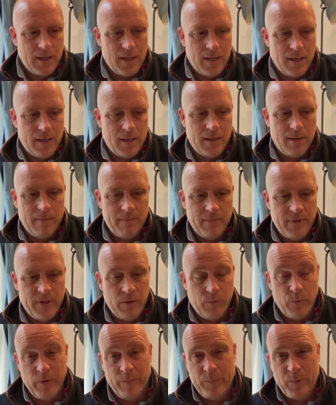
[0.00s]

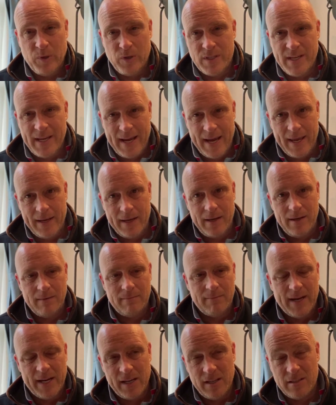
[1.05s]
that we put
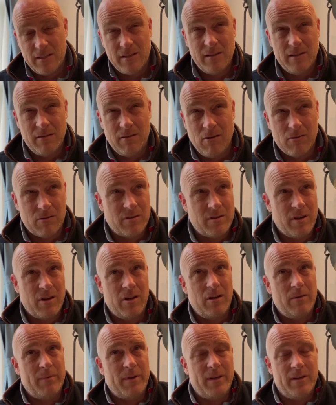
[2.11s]
together, and it's in
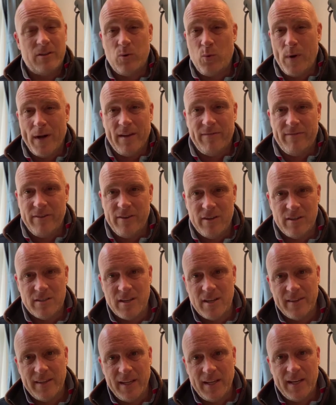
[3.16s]
October the
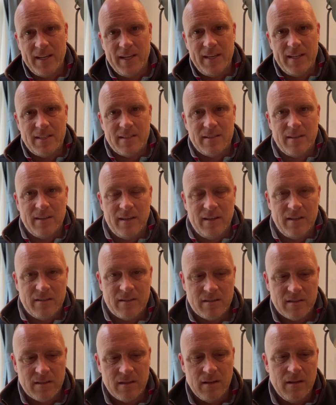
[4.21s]
21st, I think it is, and
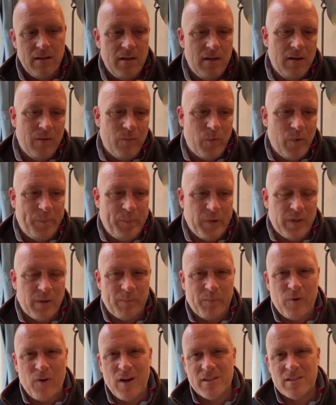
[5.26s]
we put
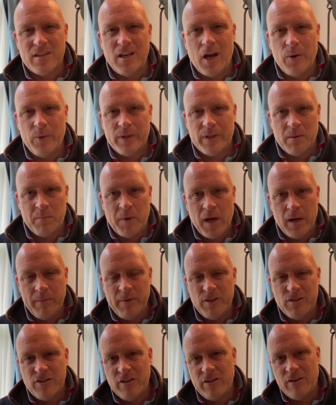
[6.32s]
the price low at the
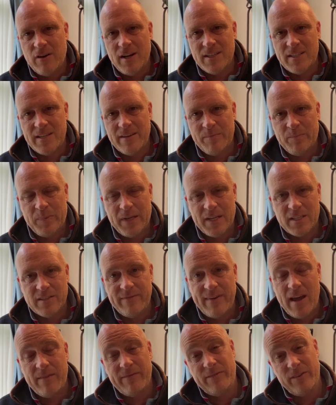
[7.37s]
moment, $297 plus
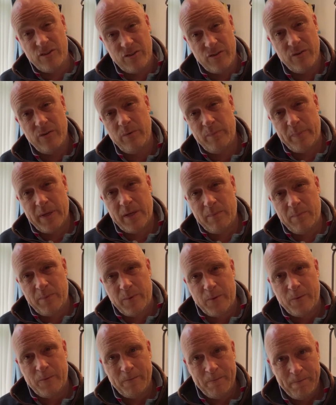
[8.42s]
VAT for 2
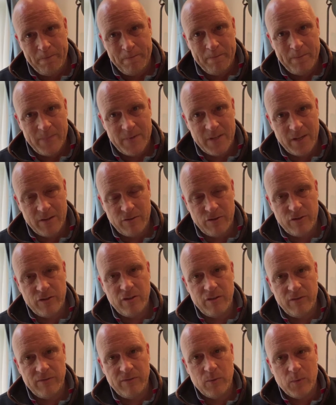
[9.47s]
people. So it's
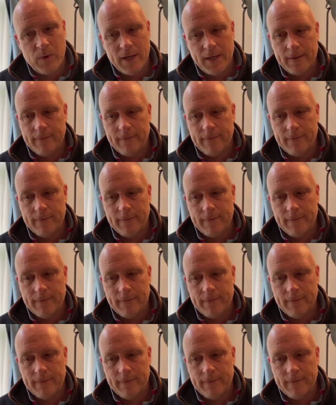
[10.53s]
2 for